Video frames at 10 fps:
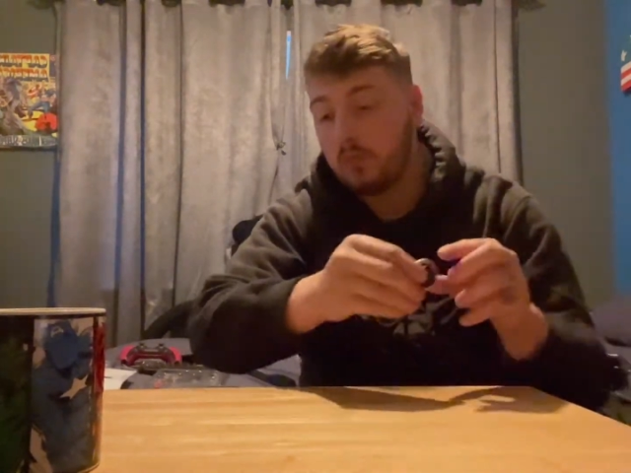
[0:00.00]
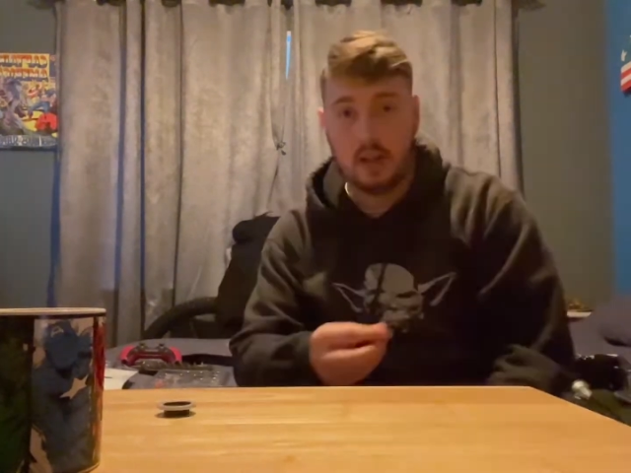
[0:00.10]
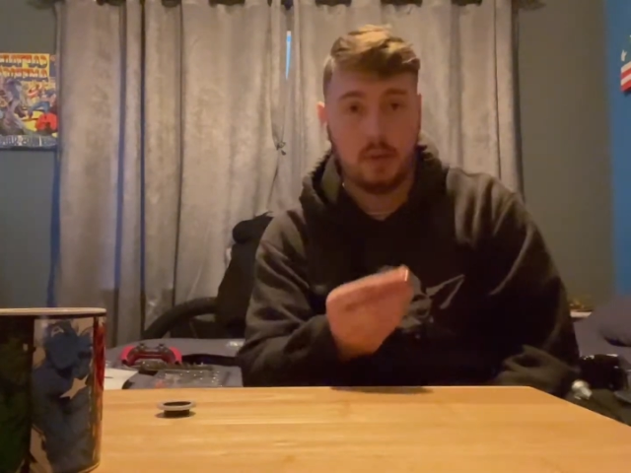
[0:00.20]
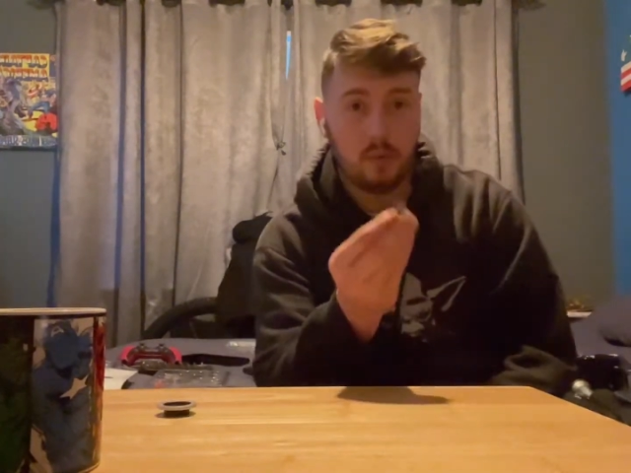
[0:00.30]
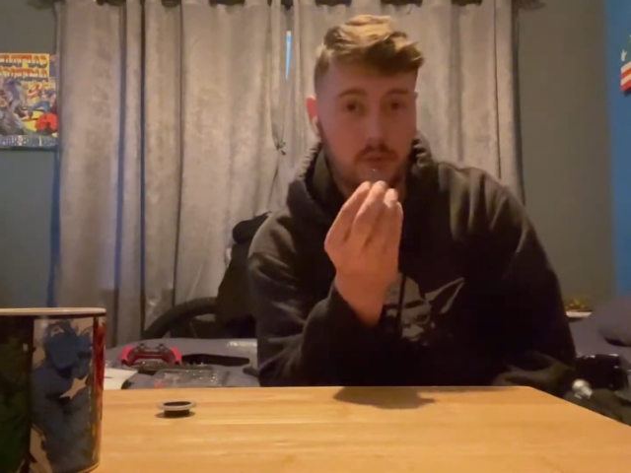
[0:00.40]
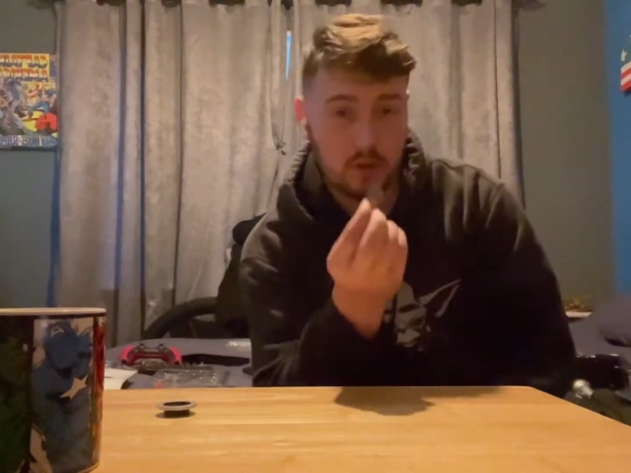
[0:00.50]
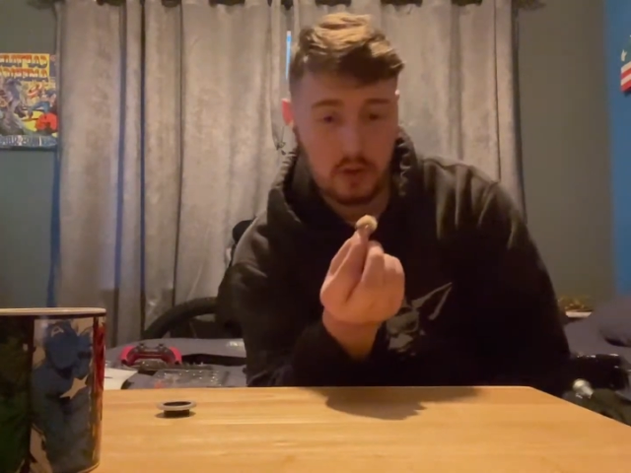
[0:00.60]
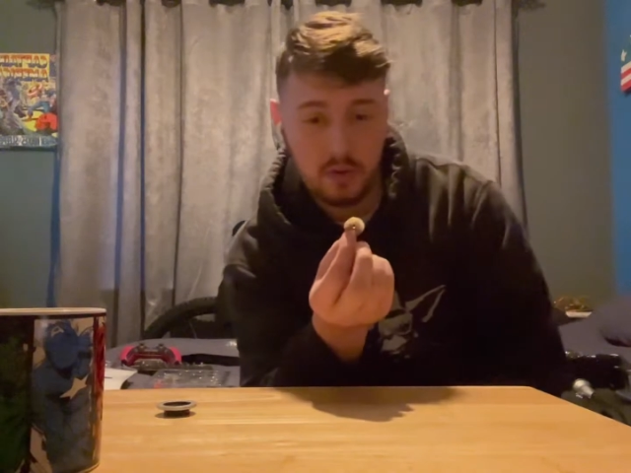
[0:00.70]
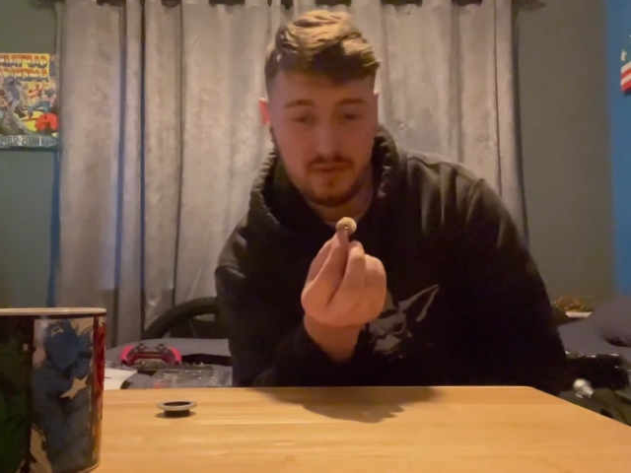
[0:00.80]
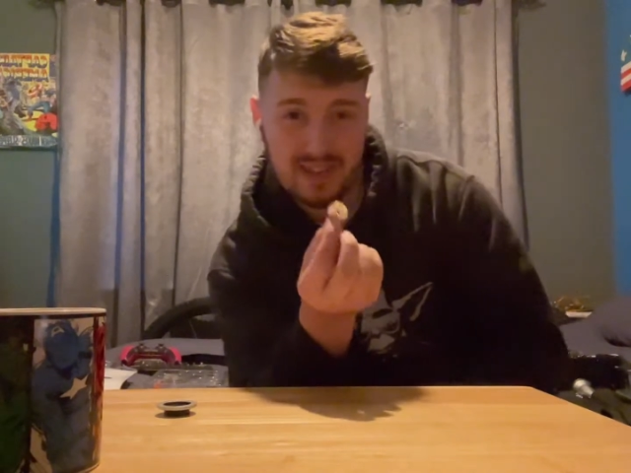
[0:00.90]
What we're going to
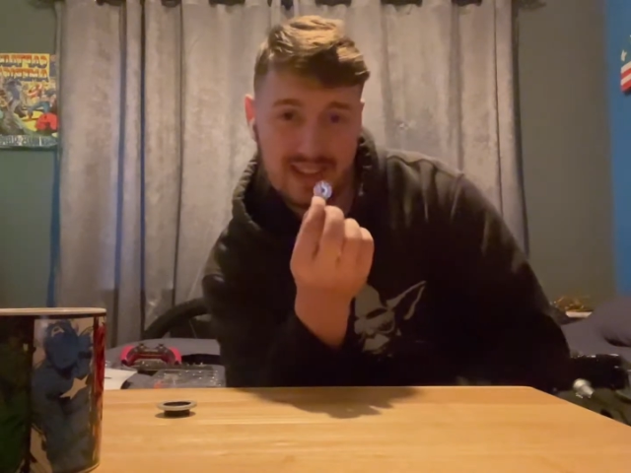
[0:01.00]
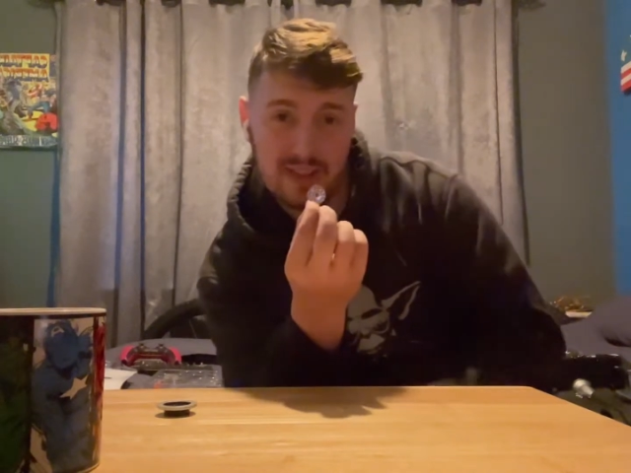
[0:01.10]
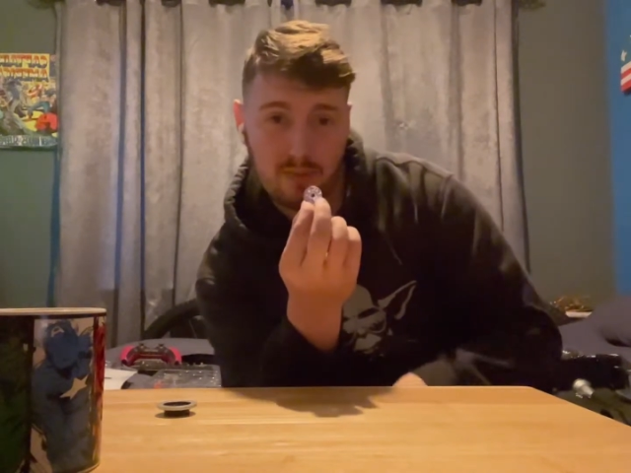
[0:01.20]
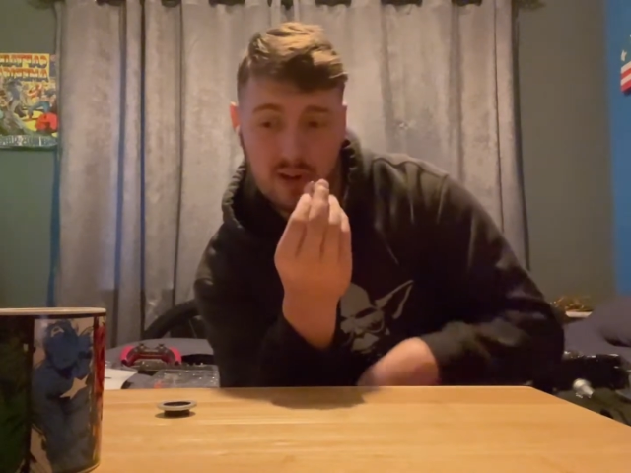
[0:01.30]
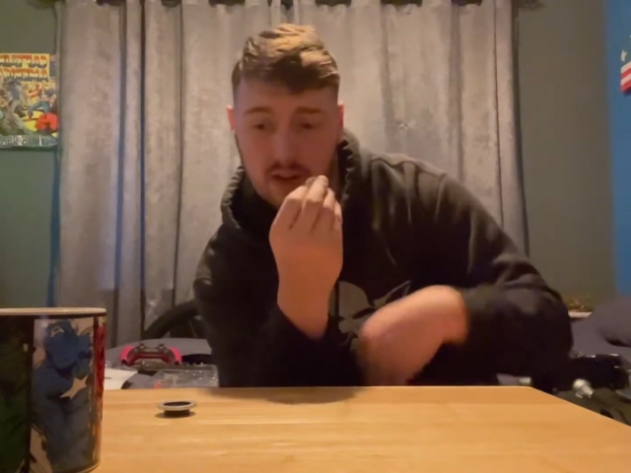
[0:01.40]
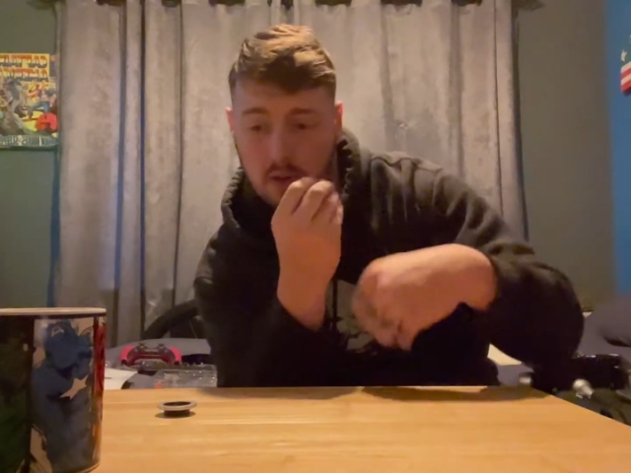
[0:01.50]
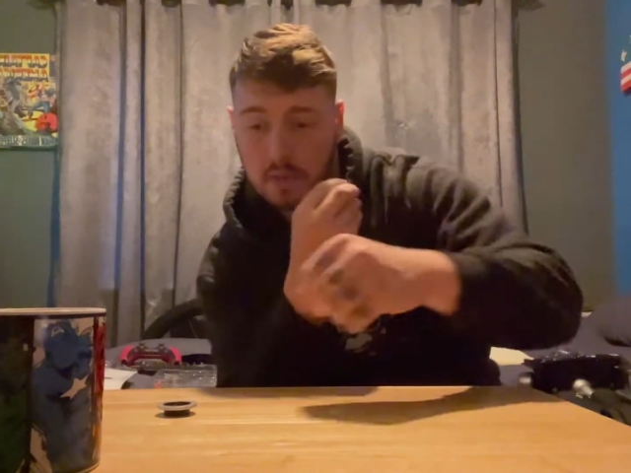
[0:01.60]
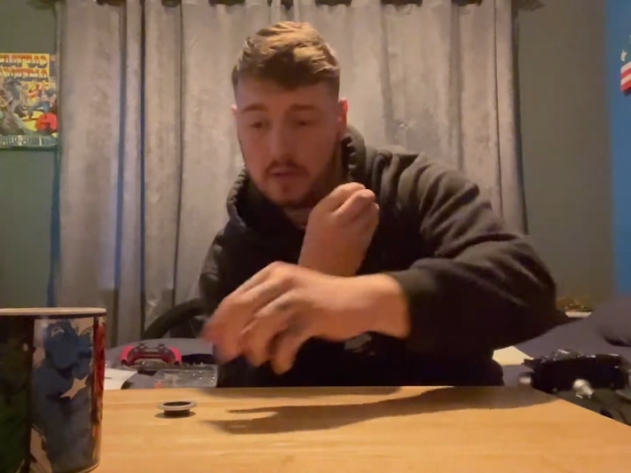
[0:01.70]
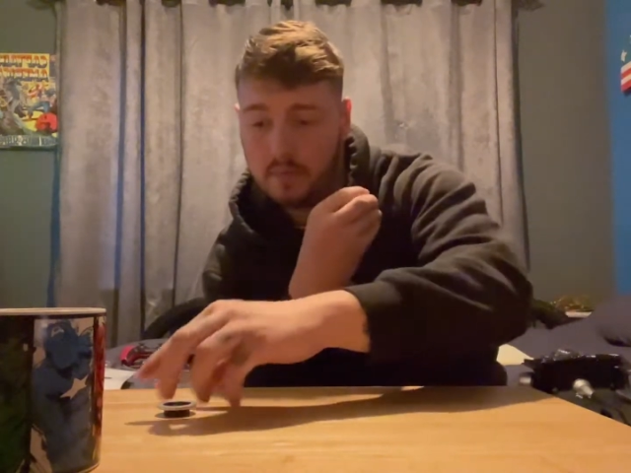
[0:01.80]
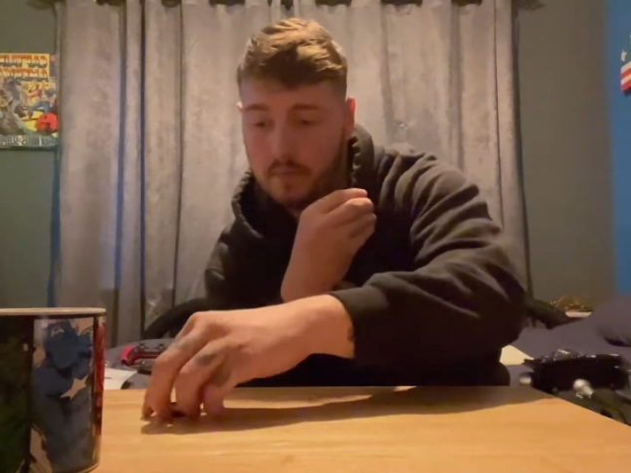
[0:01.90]
do is get the rear hub
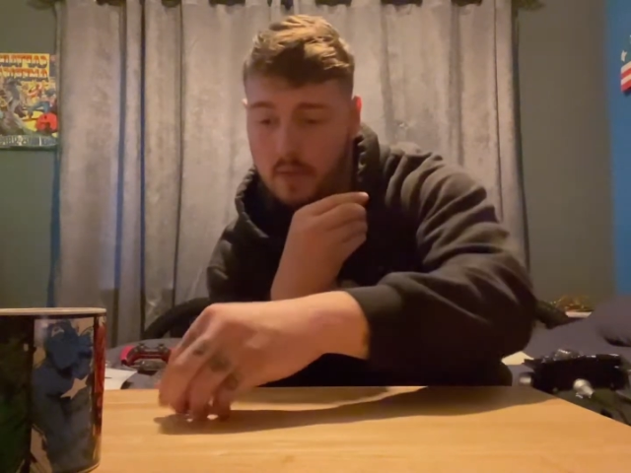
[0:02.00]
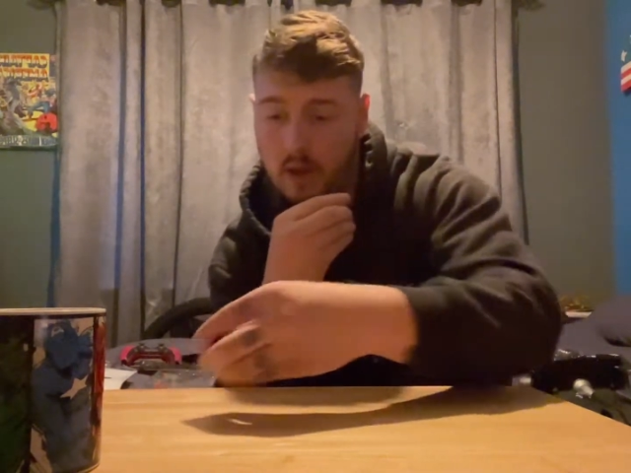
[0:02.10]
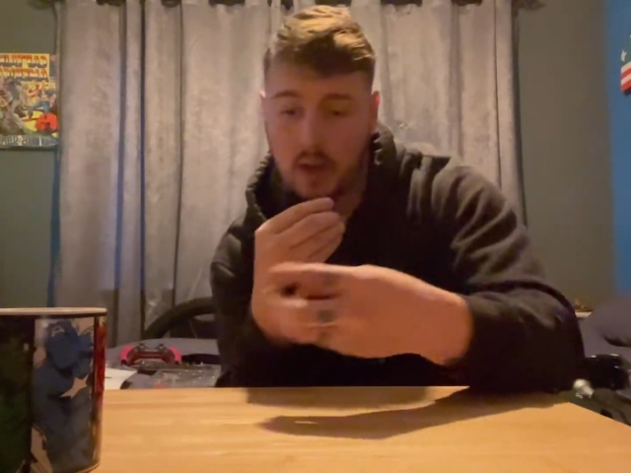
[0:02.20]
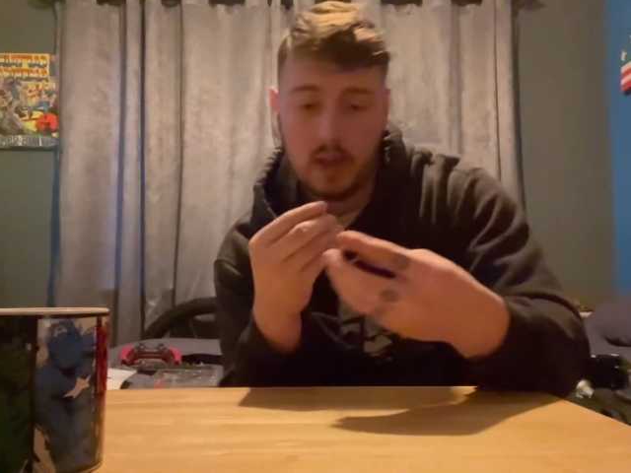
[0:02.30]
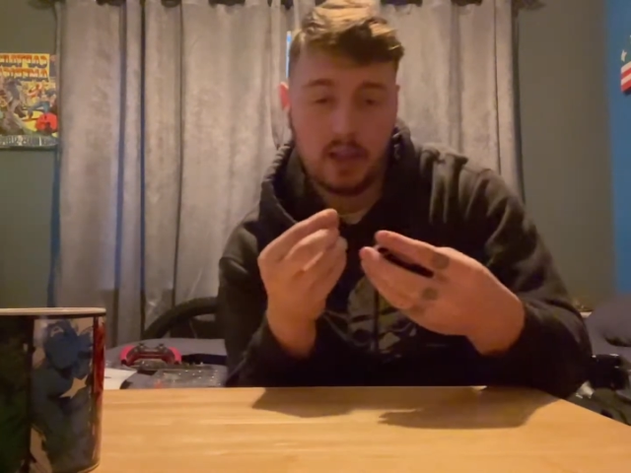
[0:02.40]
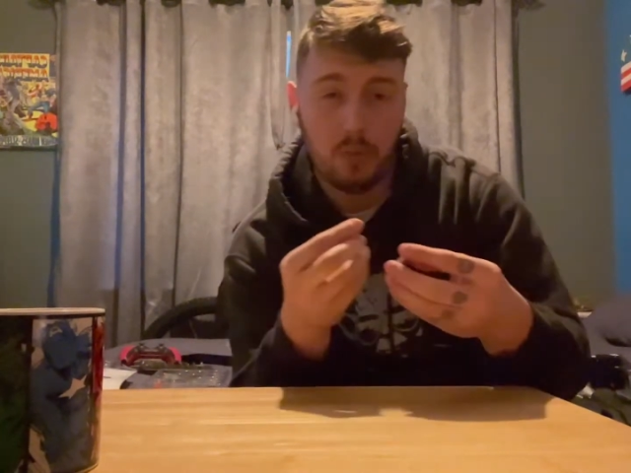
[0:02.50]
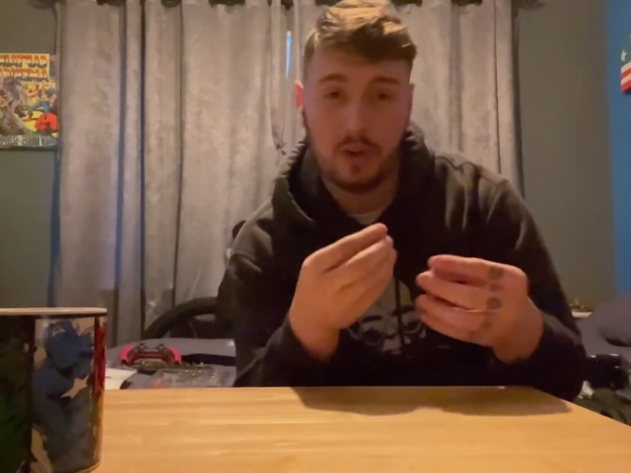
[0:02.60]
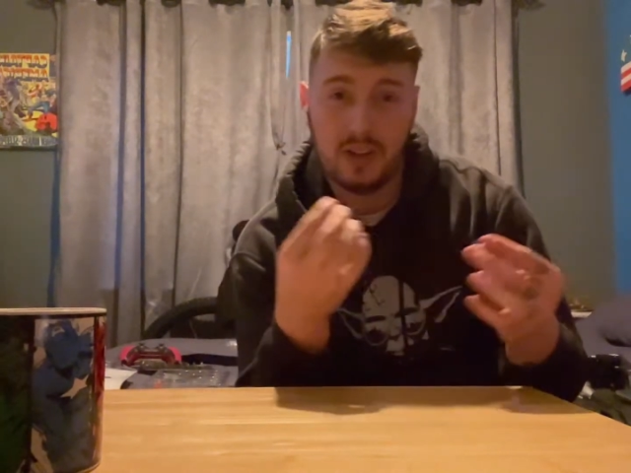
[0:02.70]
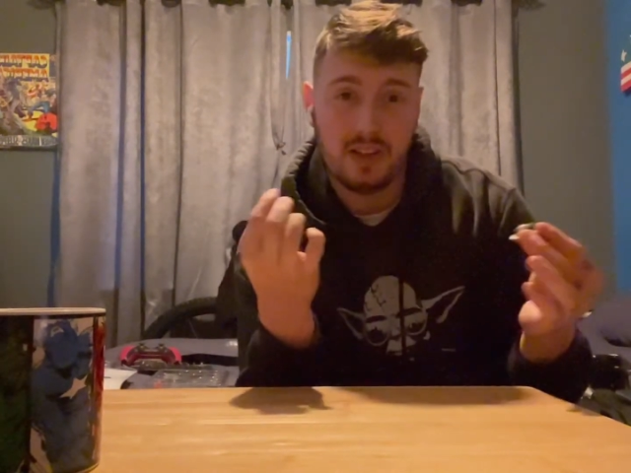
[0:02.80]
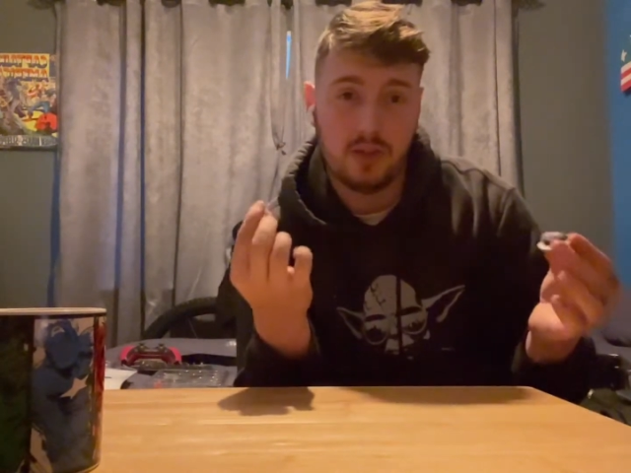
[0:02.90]
in. Now we're going
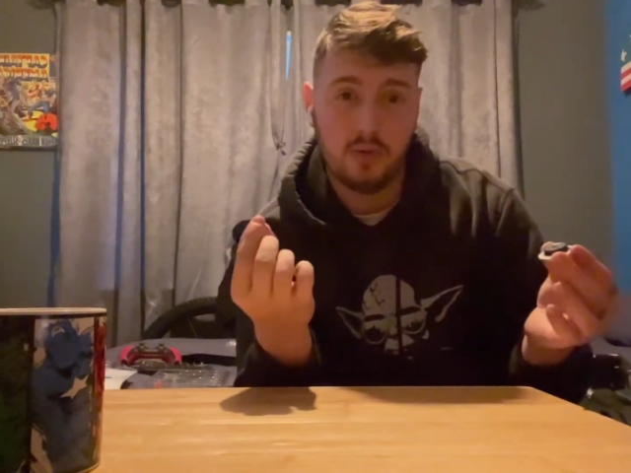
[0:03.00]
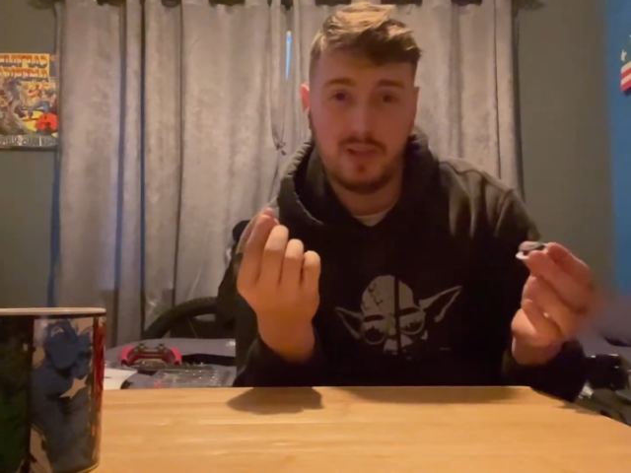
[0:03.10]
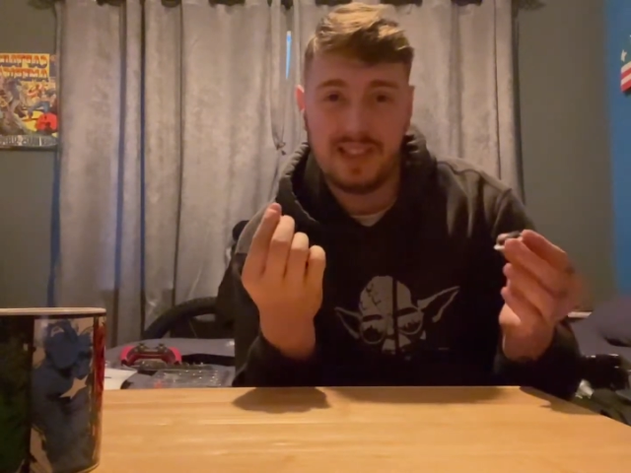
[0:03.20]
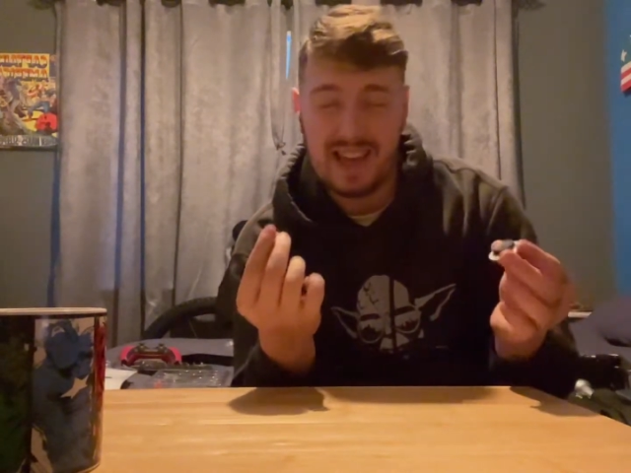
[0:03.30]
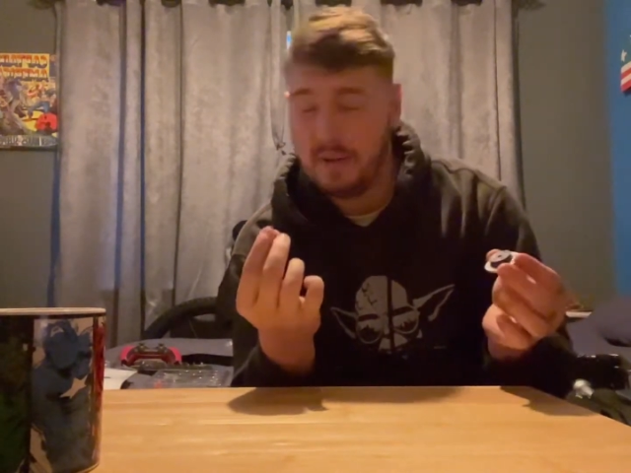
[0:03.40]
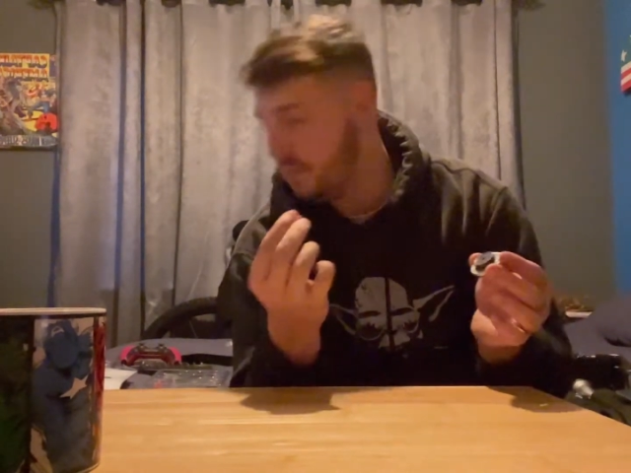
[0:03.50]
to need 2 CM